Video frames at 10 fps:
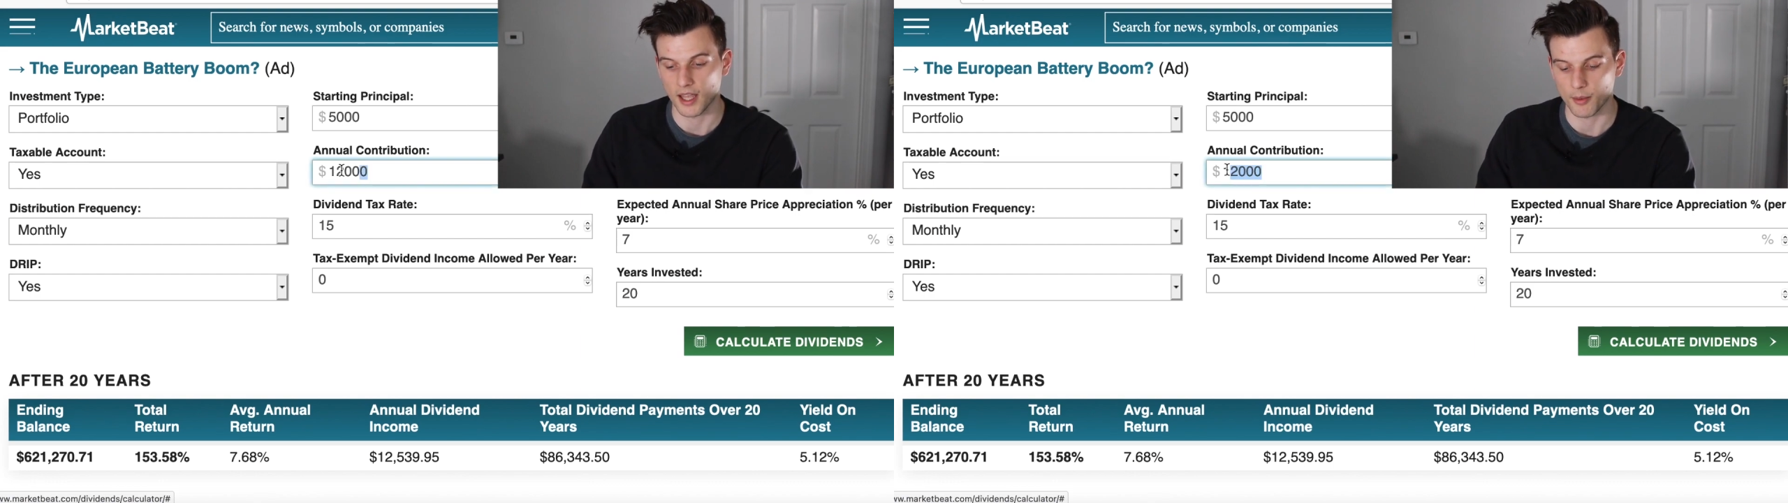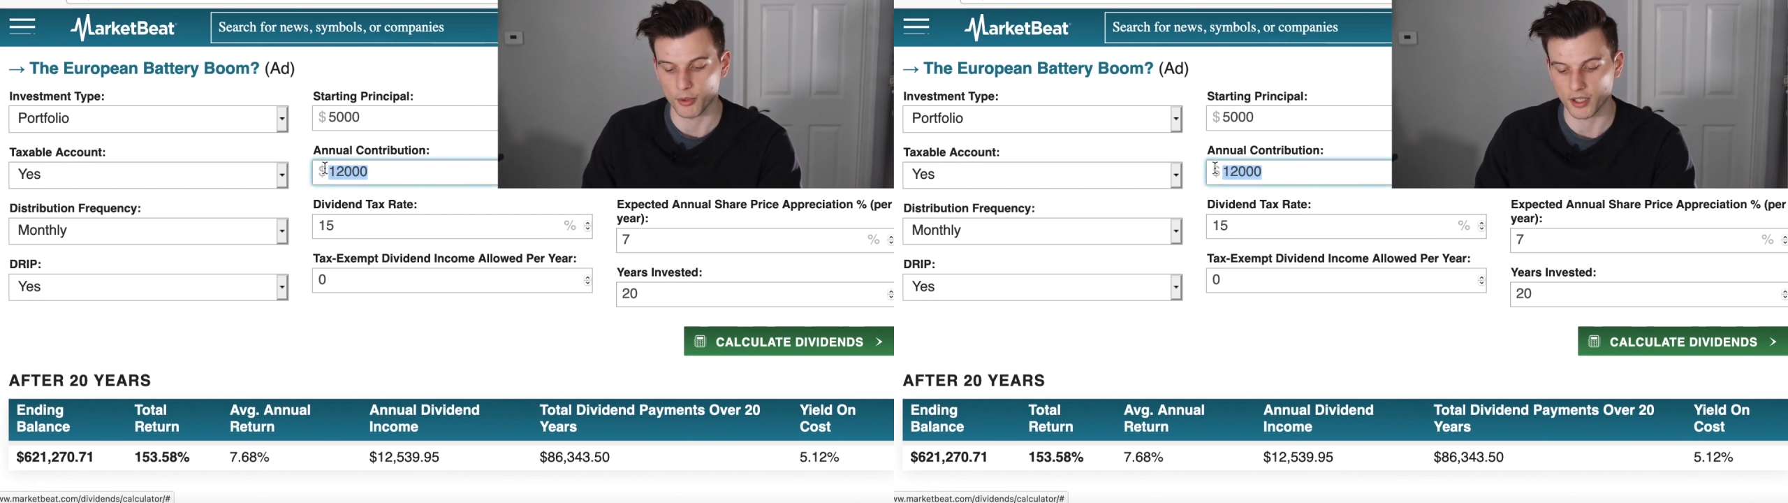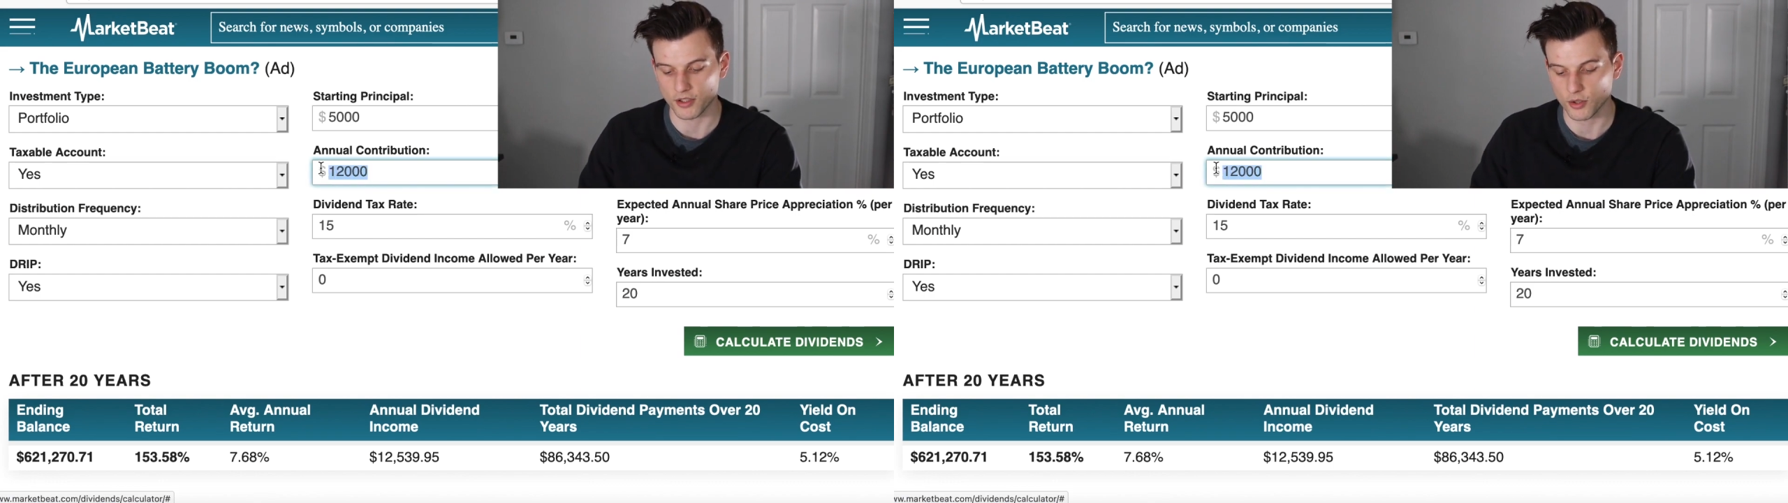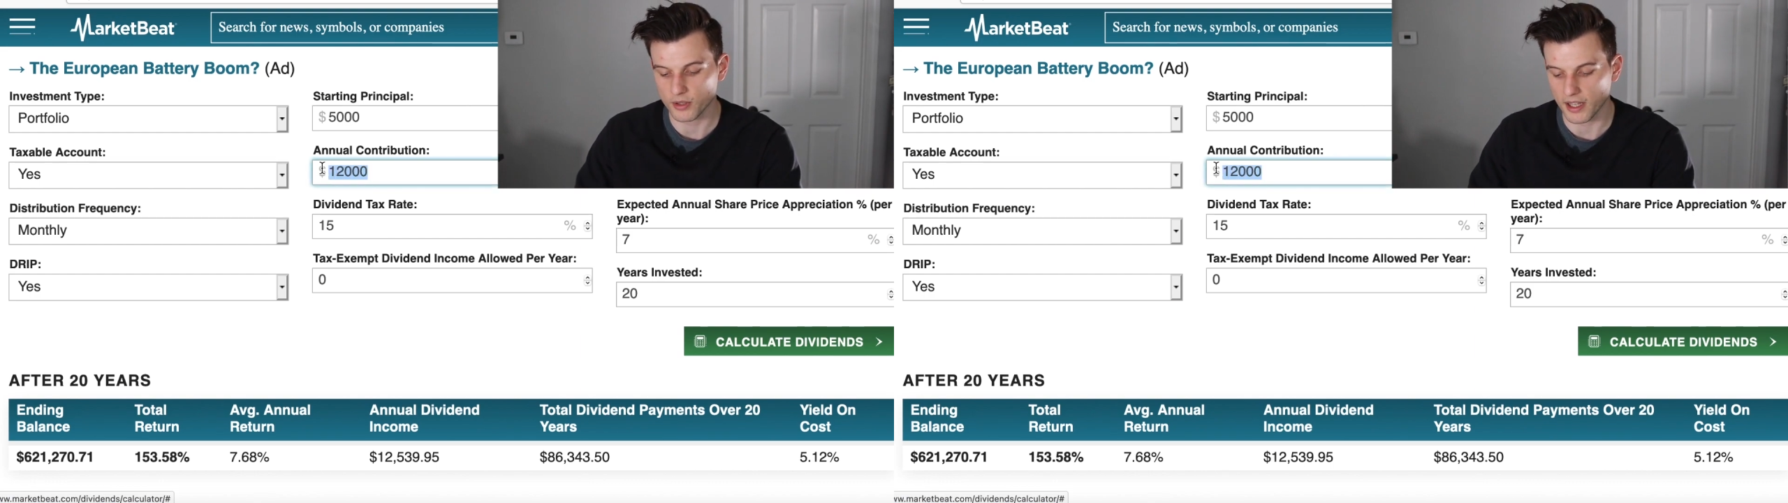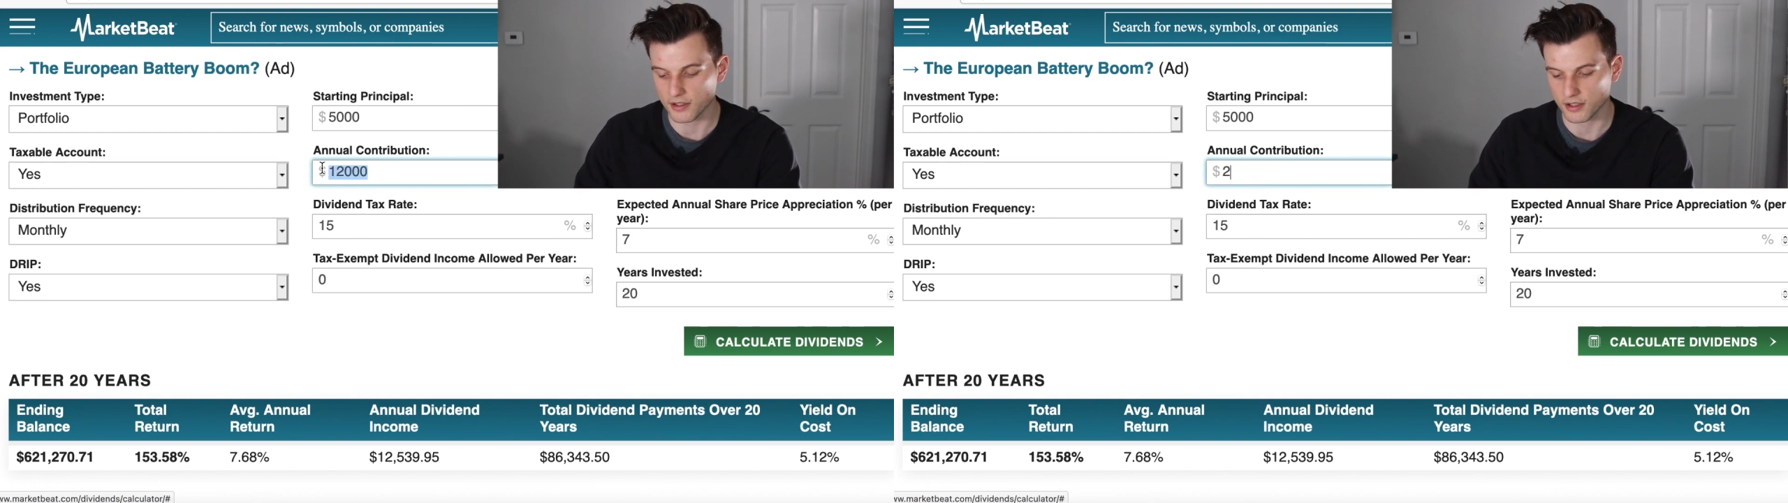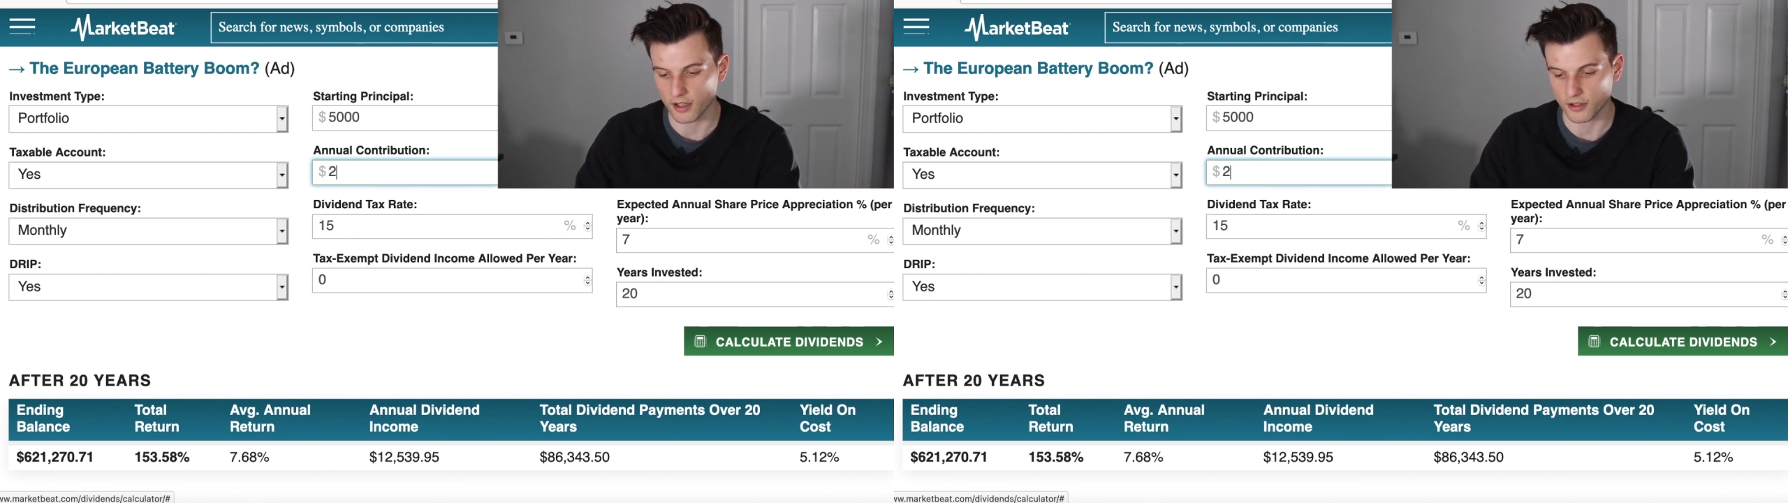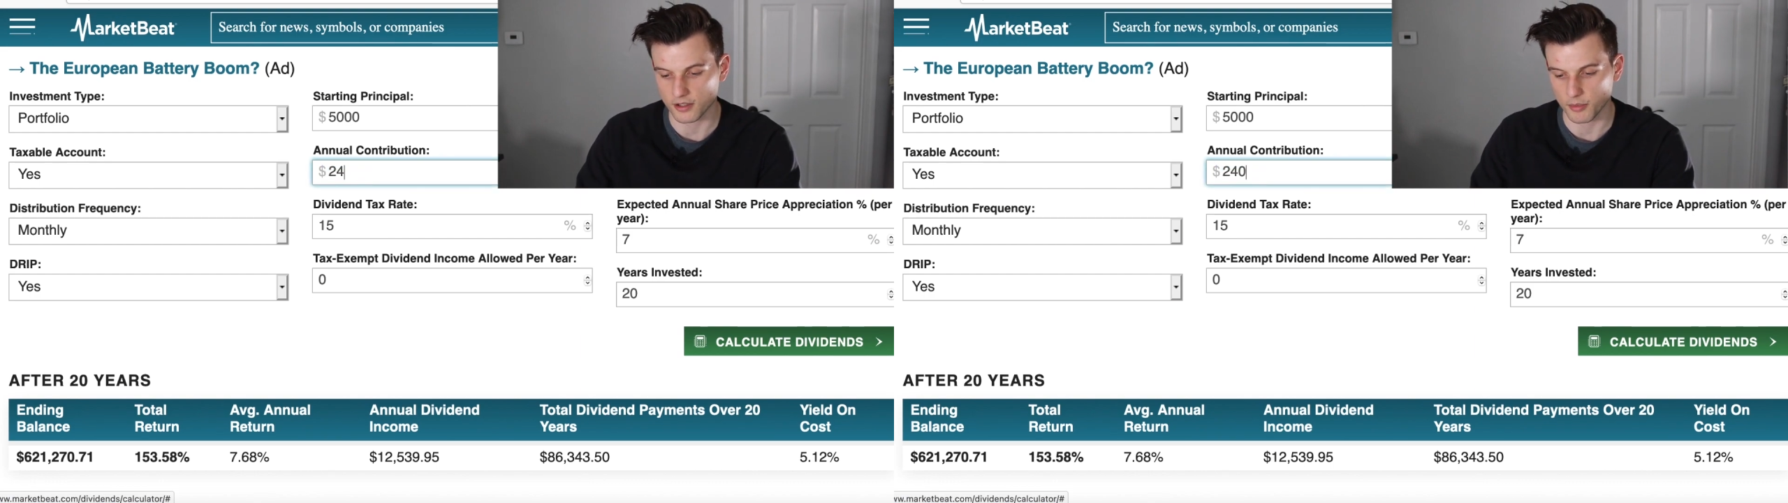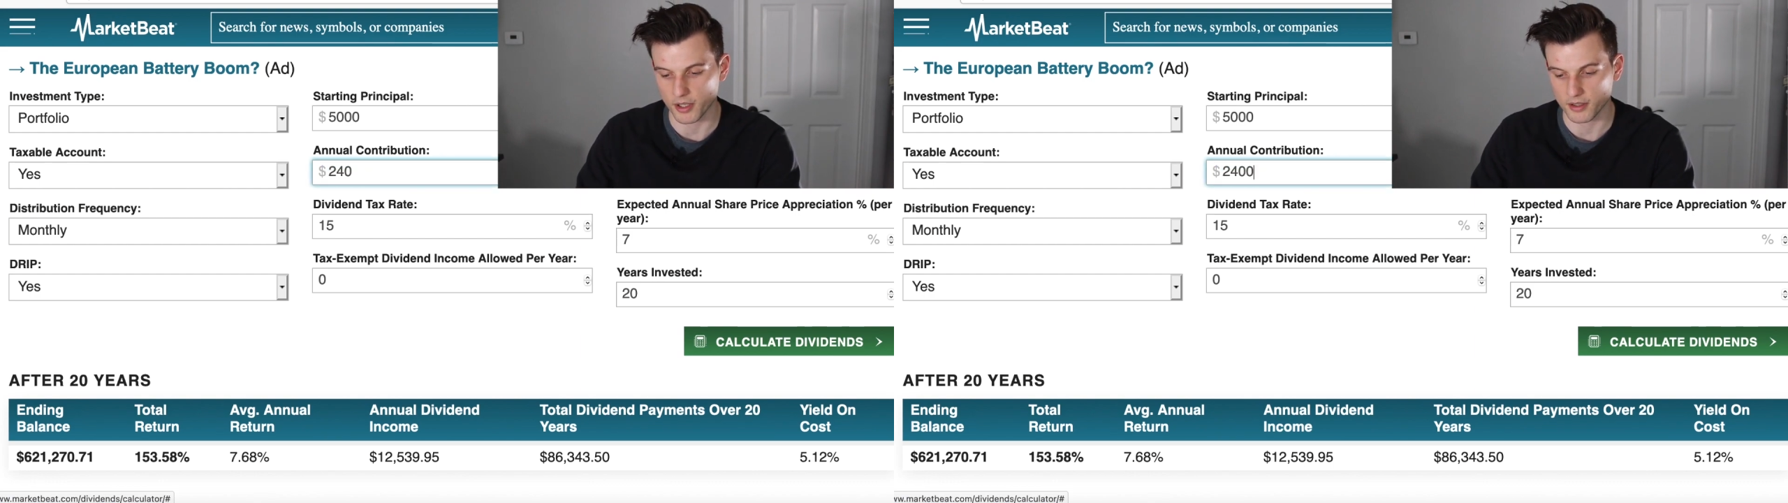and put in $2,000
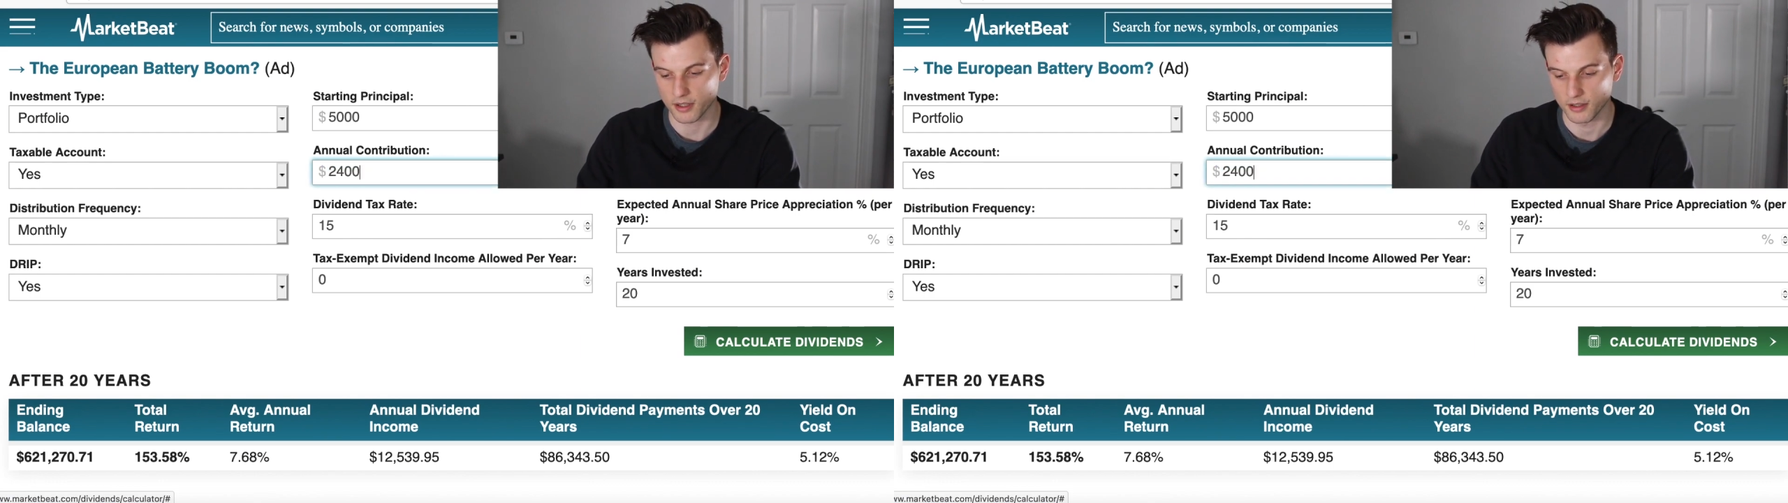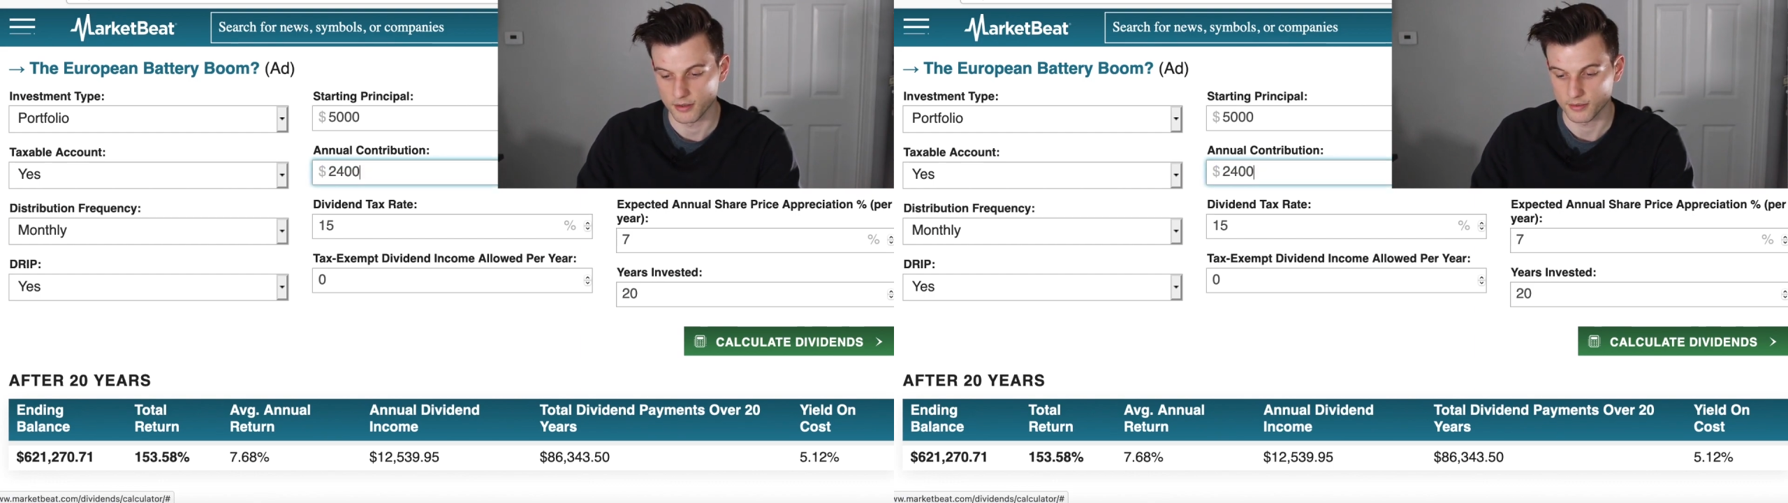a month,